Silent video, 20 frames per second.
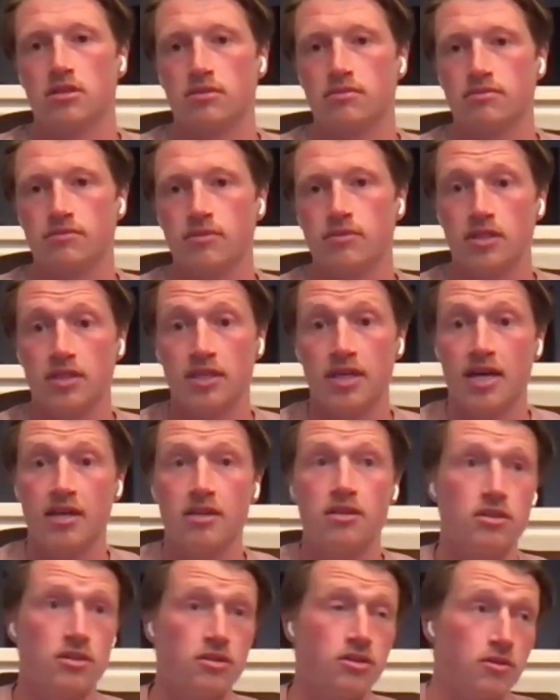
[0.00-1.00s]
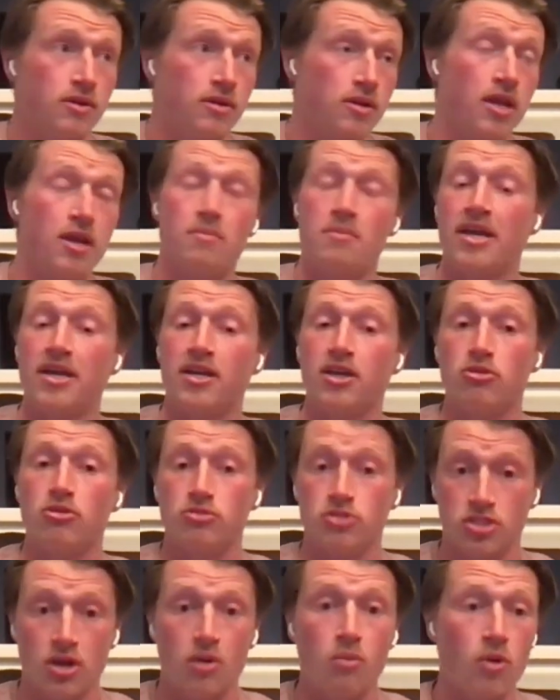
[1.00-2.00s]
you know yeah you know it may
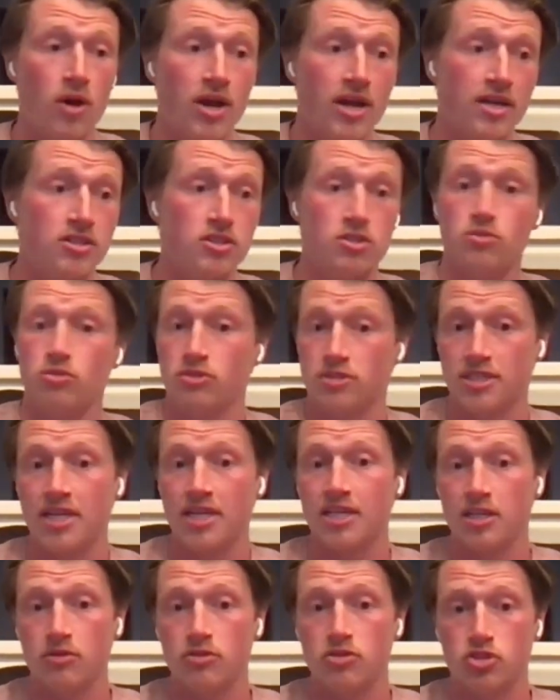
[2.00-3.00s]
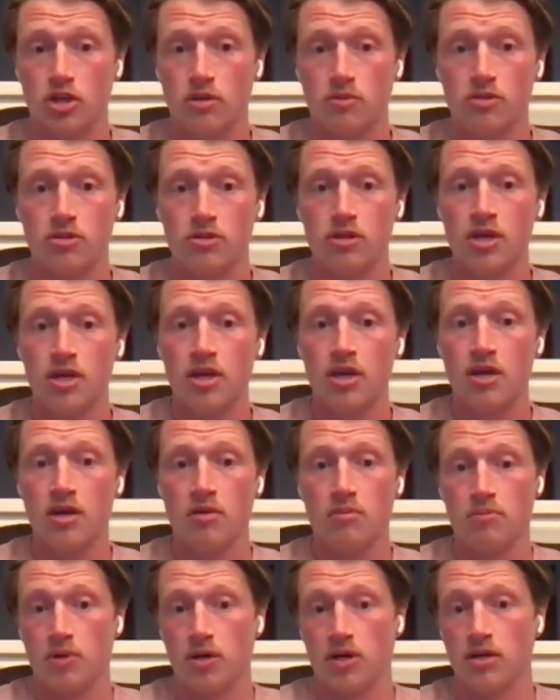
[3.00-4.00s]
go some way towards getting you in trouble
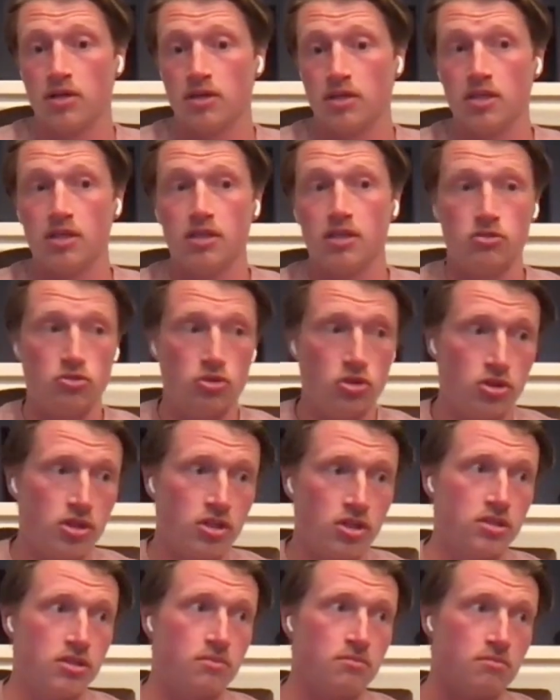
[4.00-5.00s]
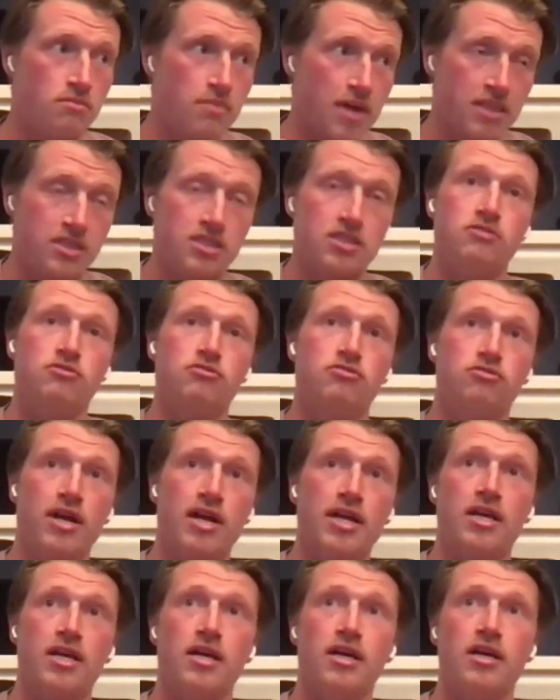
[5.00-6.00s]
but you look at the massive
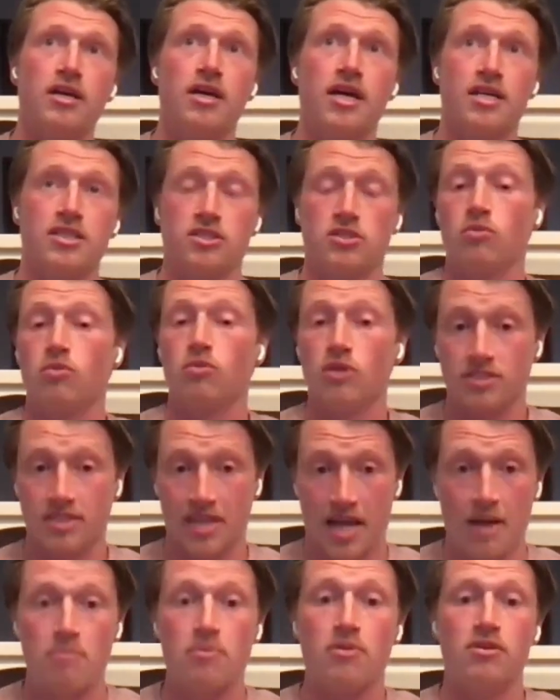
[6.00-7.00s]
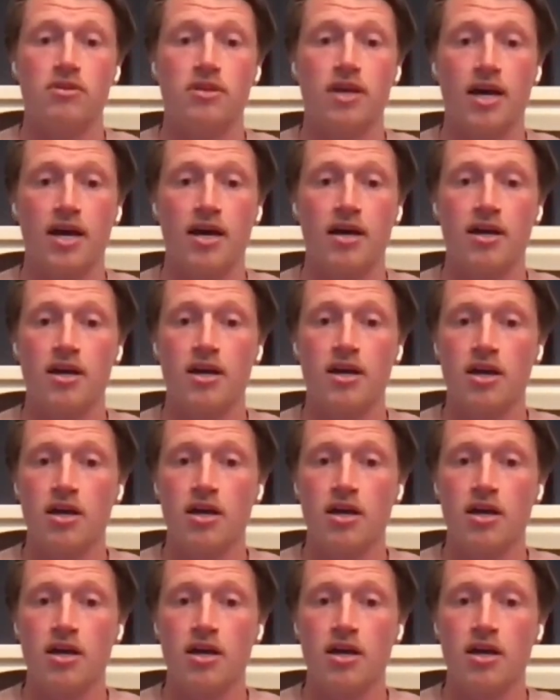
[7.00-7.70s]
rate as to what's happened there.